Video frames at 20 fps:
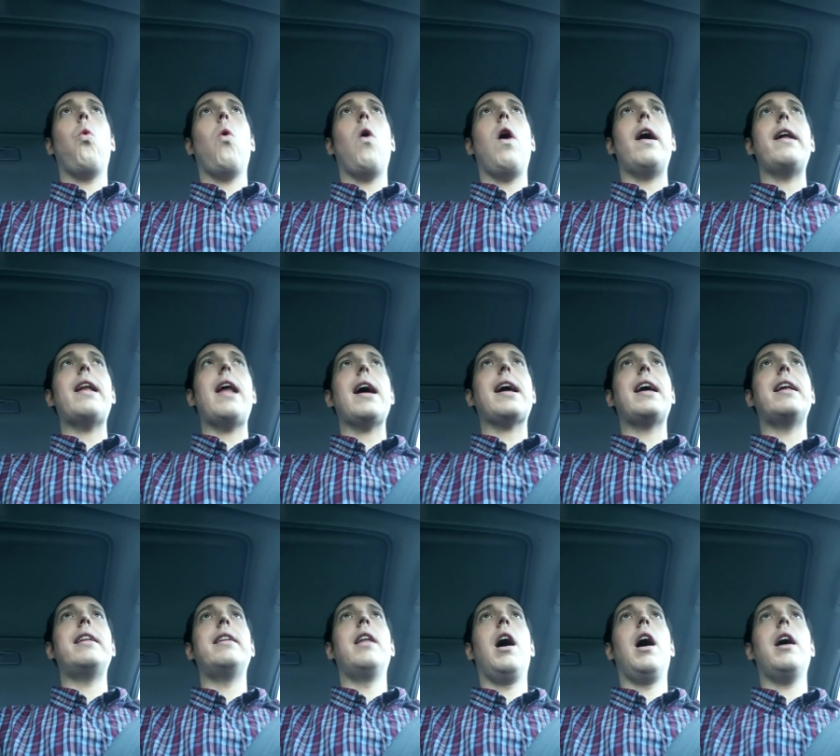What I
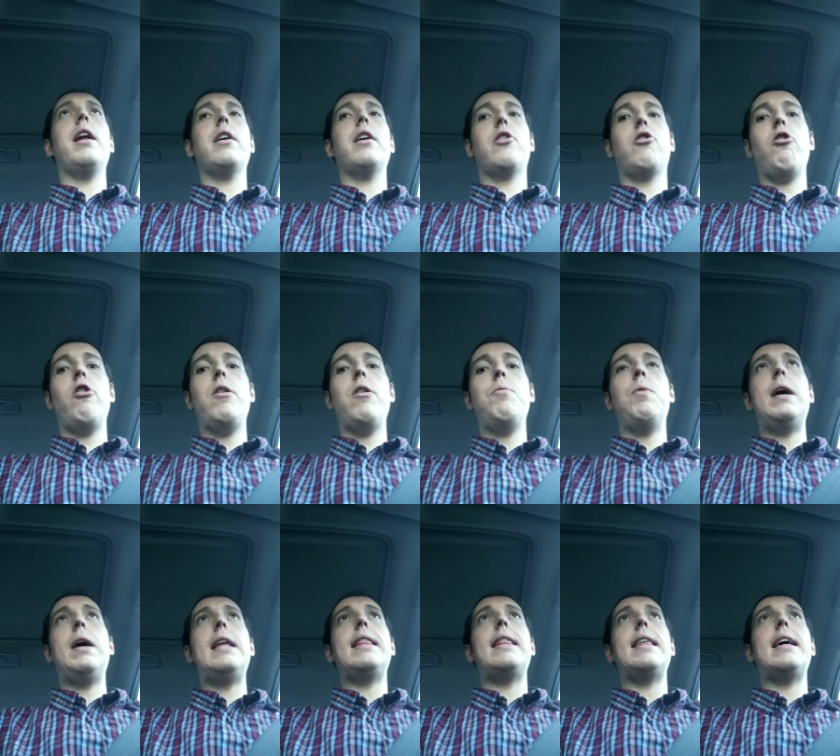cannot agree
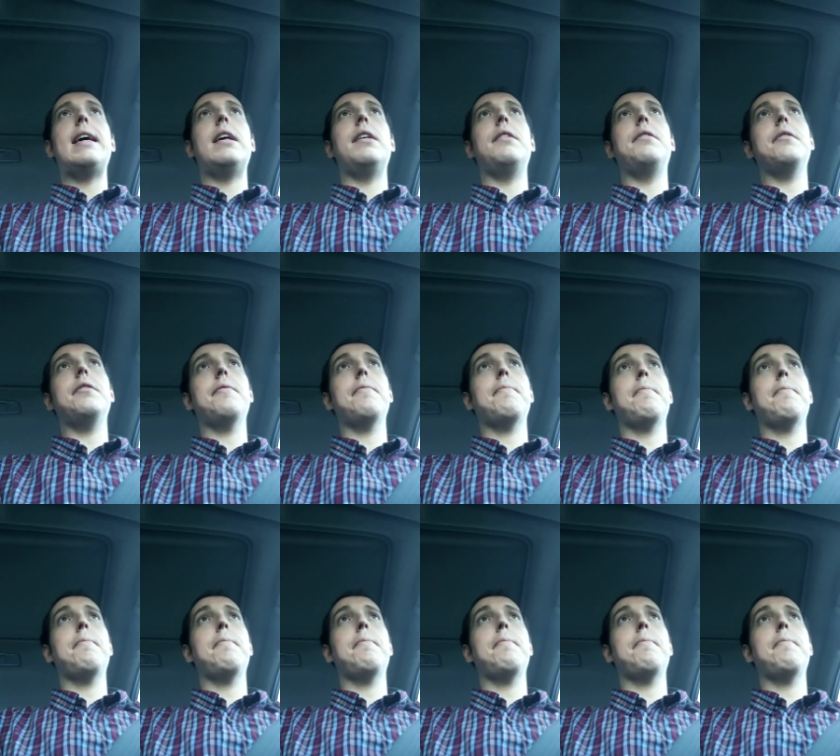with is,